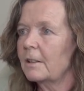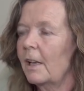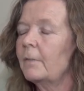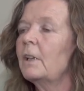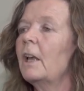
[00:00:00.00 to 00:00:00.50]

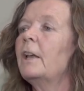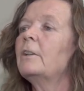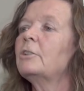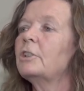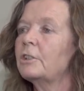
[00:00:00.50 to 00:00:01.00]
and the
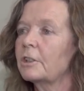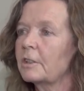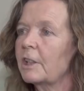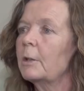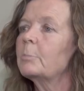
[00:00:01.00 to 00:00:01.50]
energy
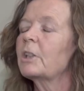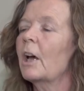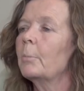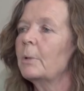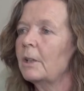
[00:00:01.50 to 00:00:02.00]
just keeps
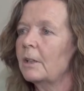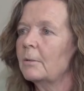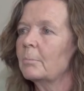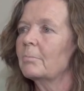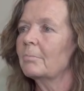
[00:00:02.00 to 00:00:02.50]
coming
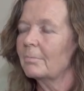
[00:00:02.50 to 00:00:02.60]
in,